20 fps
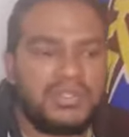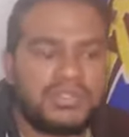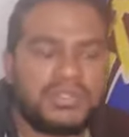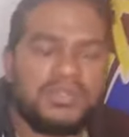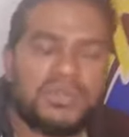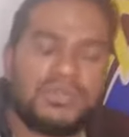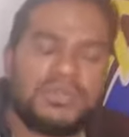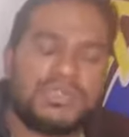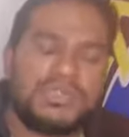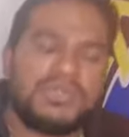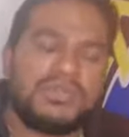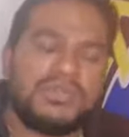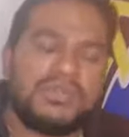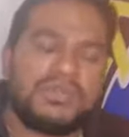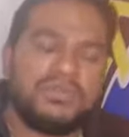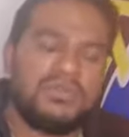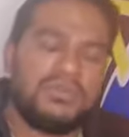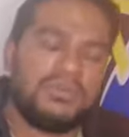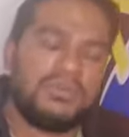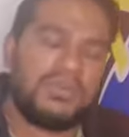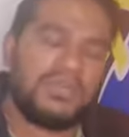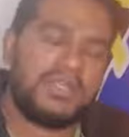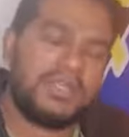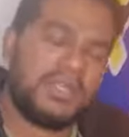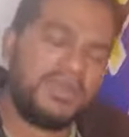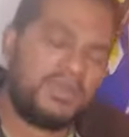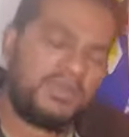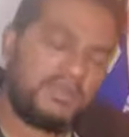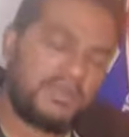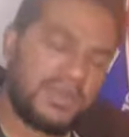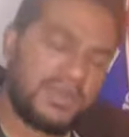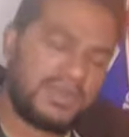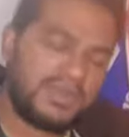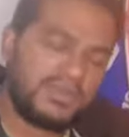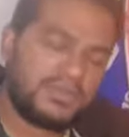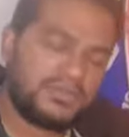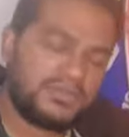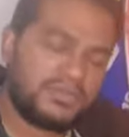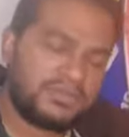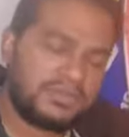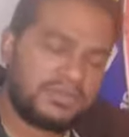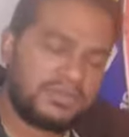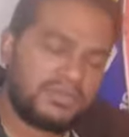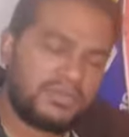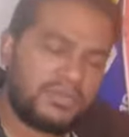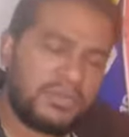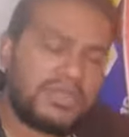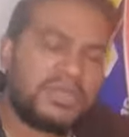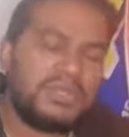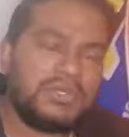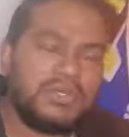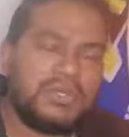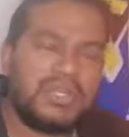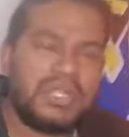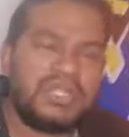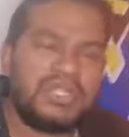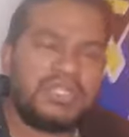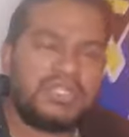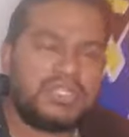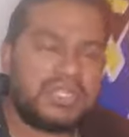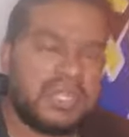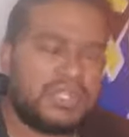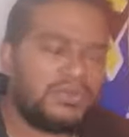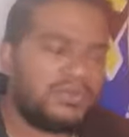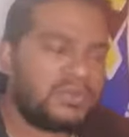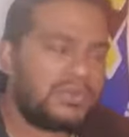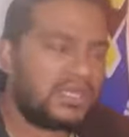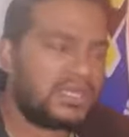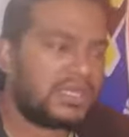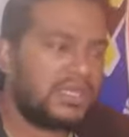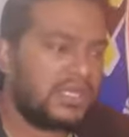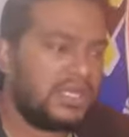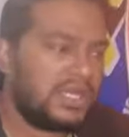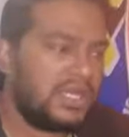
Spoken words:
So when you look at it that way,